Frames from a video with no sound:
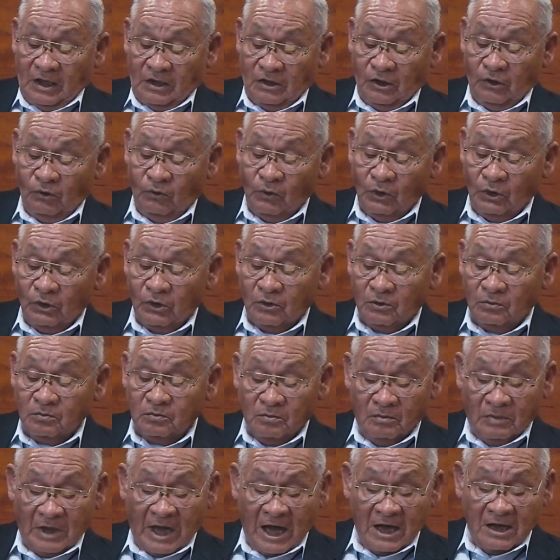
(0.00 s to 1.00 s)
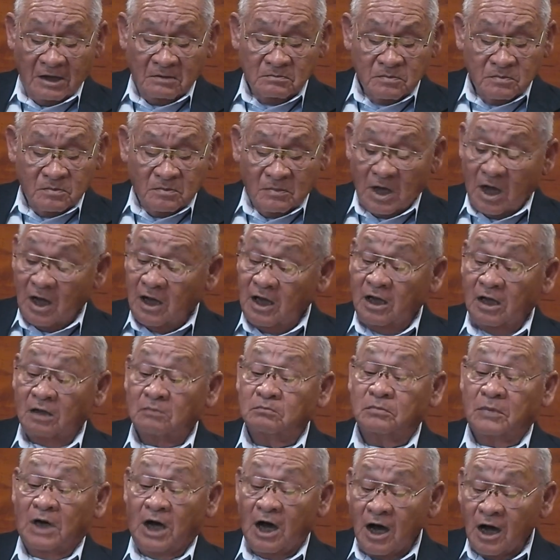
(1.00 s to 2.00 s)
and there were uh, Bob,
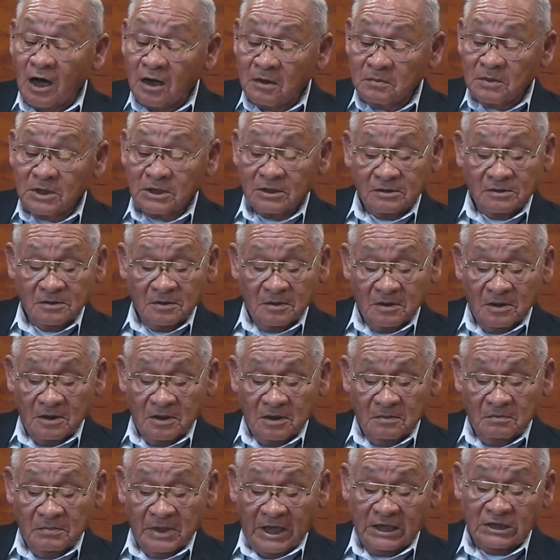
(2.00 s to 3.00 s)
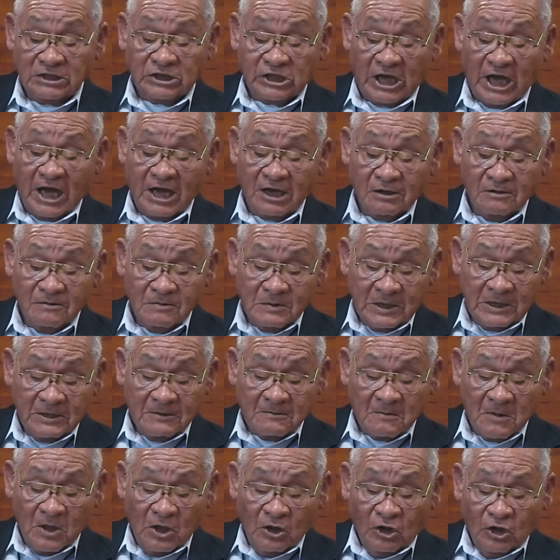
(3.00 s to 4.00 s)
Bob Penzidley,
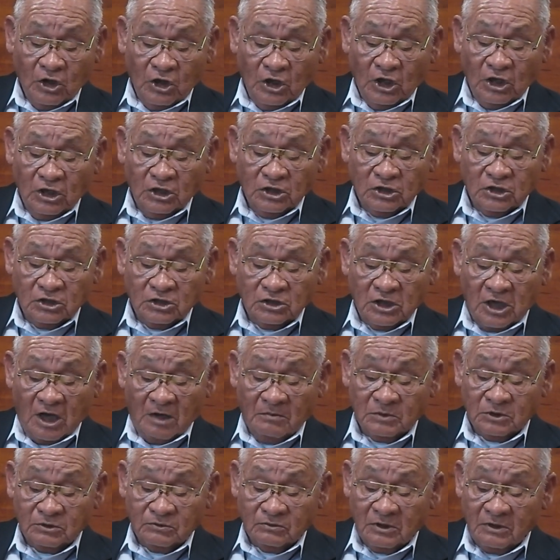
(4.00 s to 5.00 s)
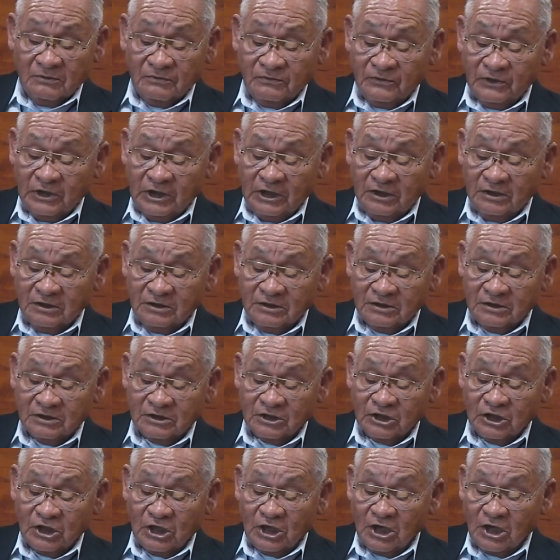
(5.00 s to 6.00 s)
Thomas
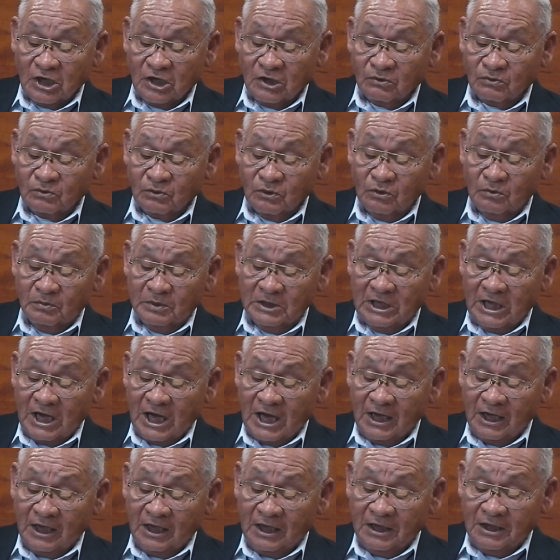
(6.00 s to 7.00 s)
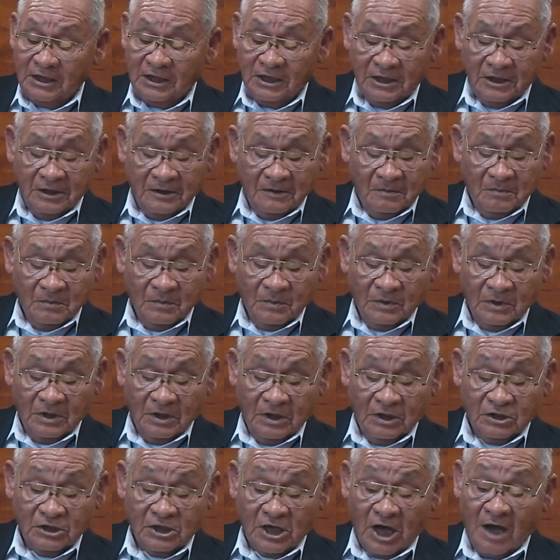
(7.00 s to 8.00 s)
Roughface, uh, Reuben I. Haiti,
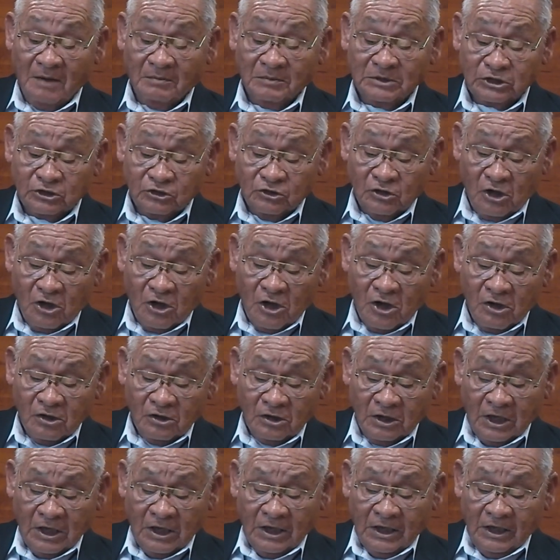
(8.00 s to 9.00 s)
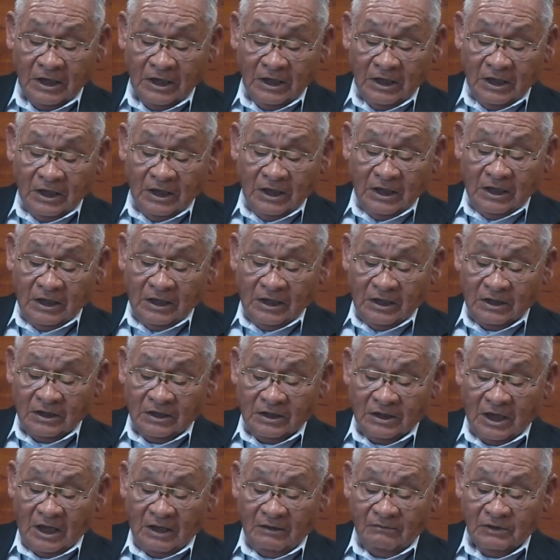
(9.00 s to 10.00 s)
Thomas Long,
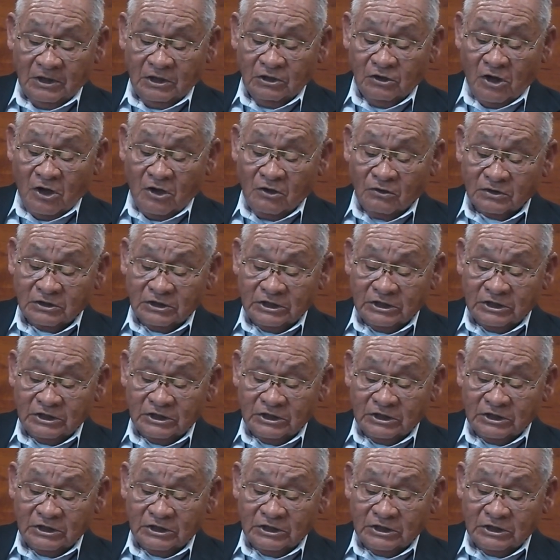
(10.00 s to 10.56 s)
David Long